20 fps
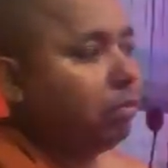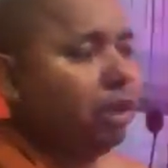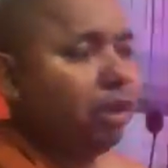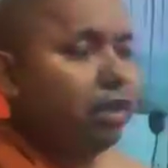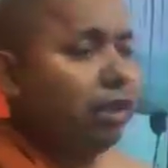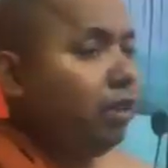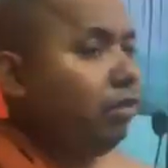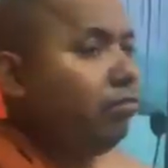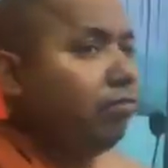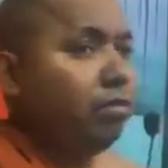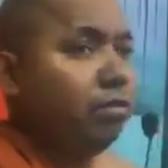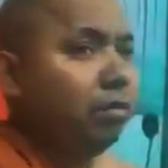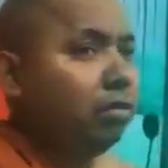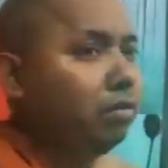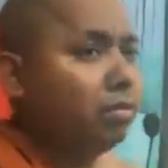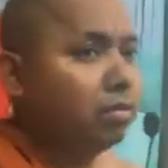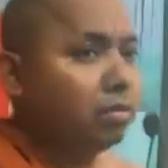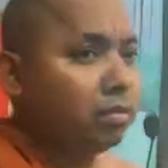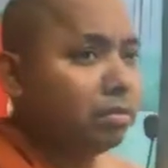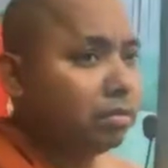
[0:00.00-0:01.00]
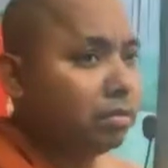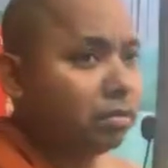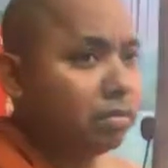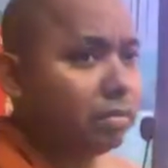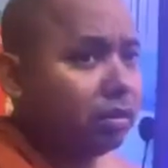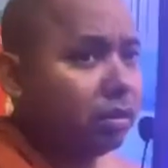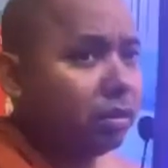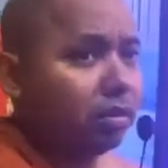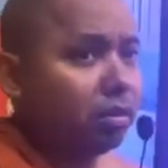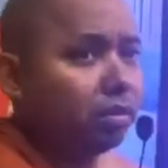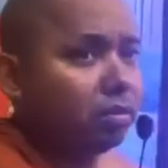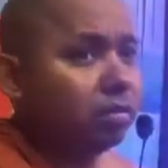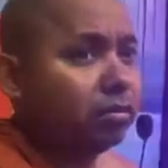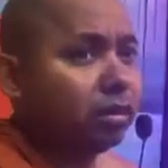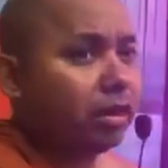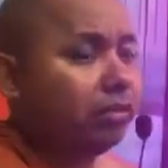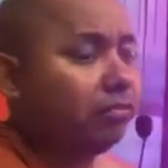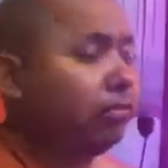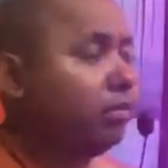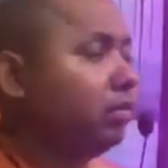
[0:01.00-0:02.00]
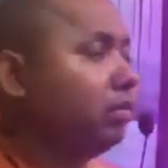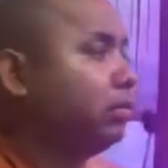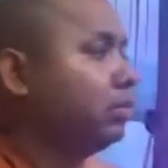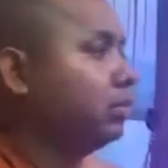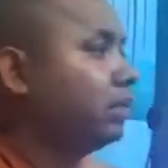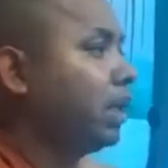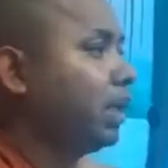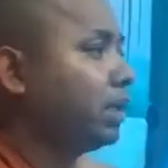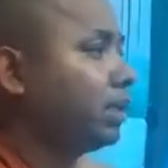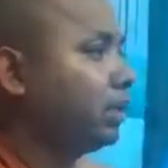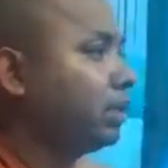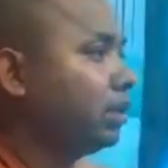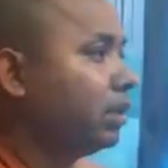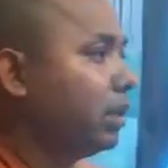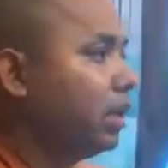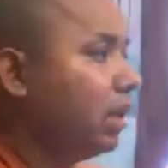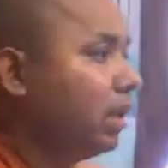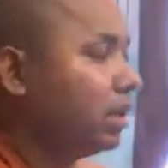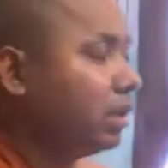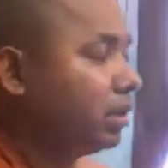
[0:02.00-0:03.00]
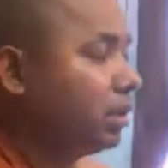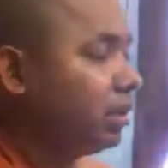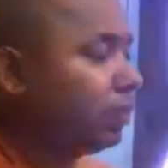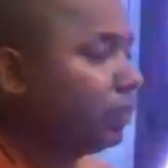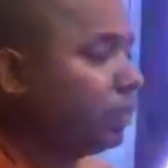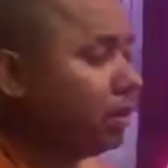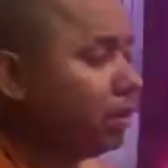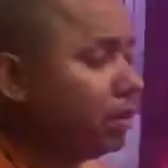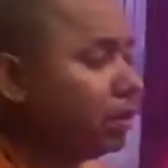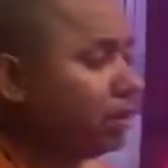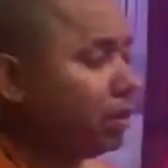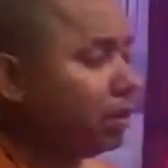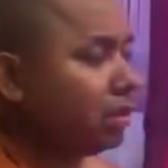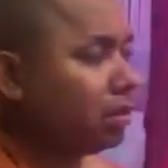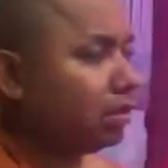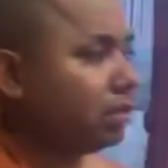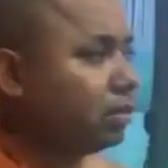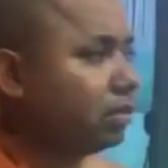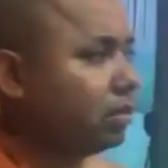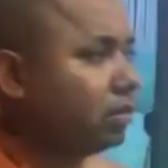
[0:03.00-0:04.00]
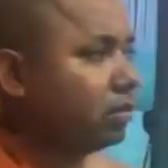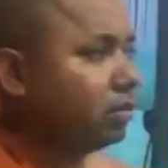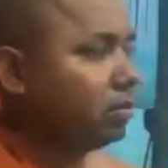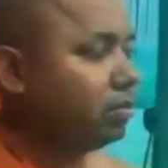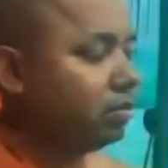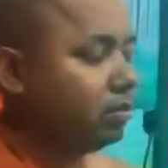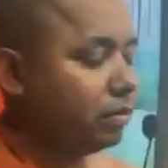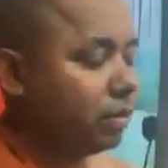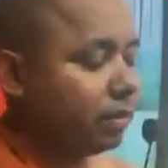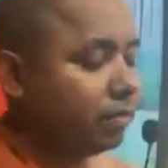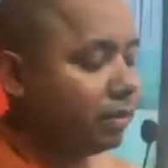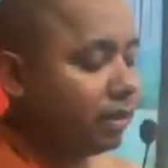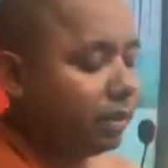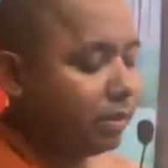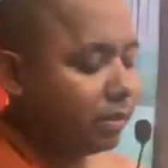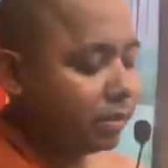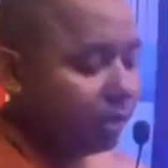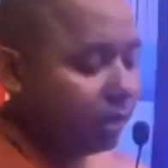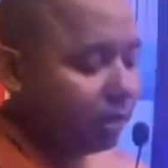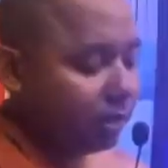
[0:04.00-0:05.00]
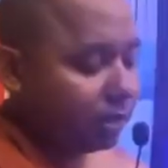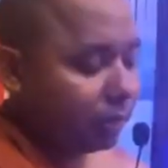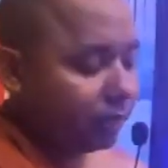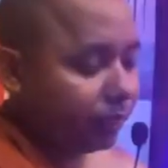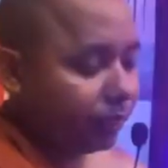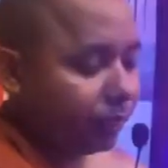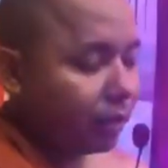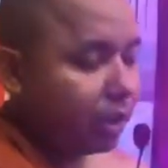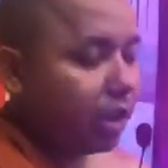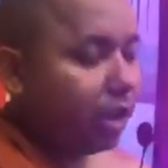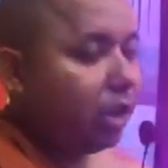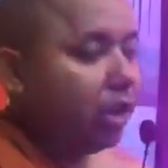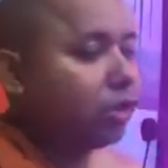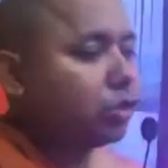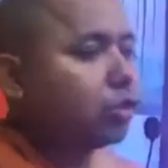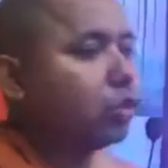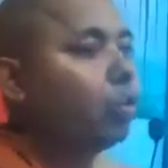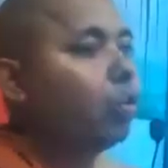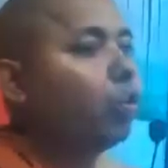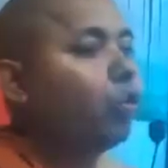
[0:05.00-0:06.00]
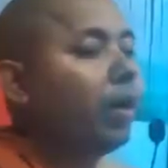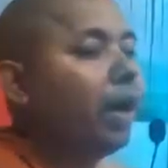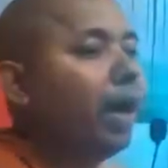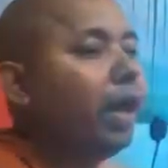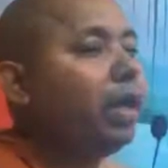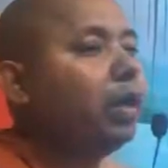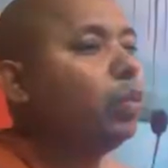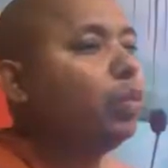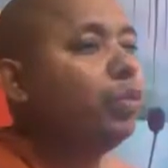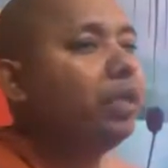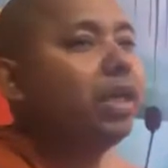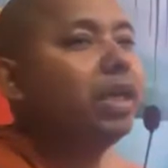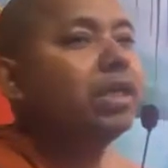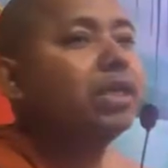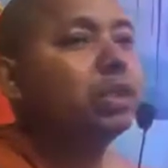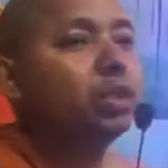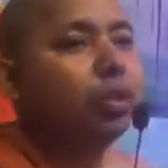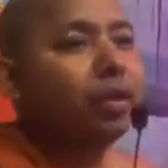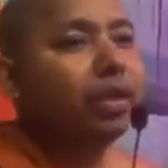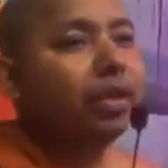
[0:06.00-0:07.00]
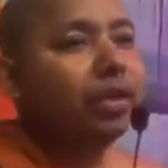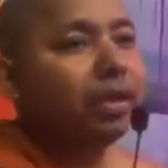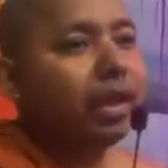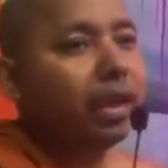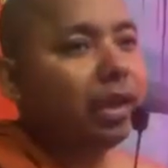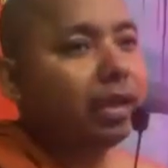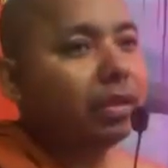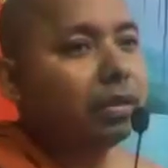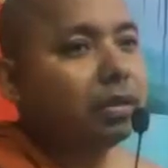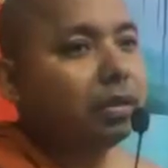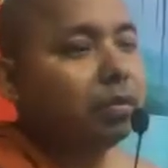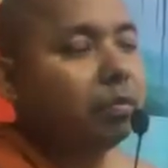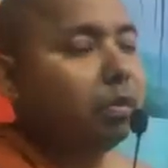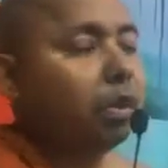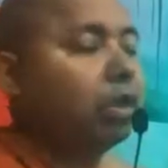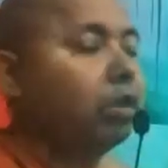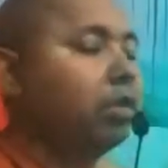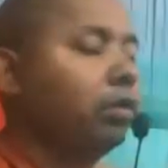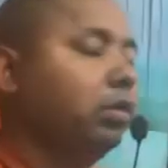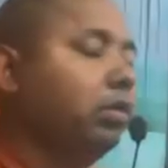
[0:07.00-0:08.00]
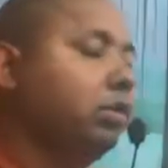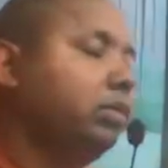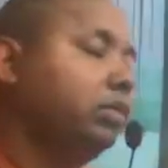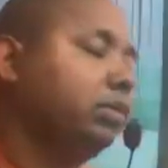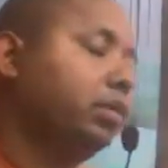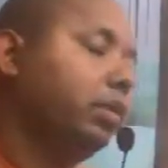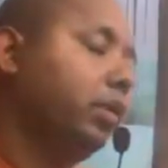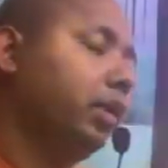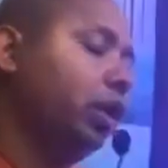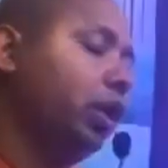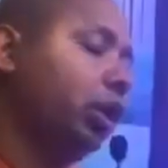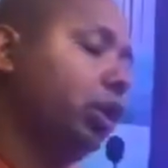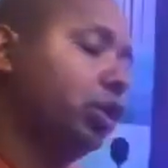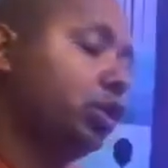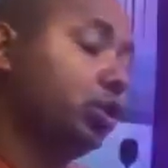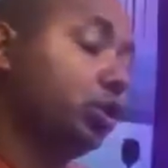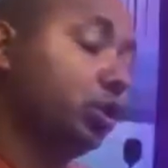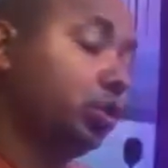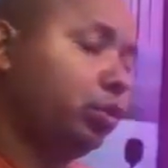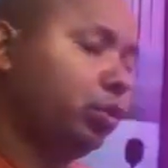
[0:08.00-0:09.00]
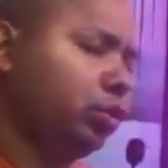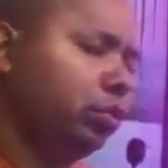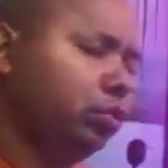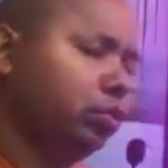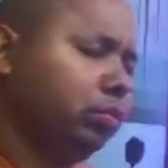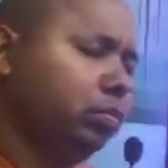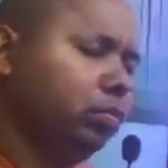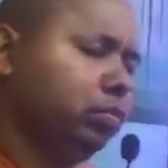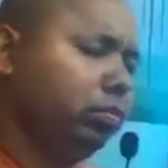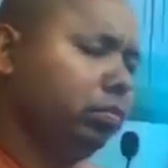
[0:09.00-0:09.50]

And they followed, Anathapindika, whatever he said. So why we are doing that? Because to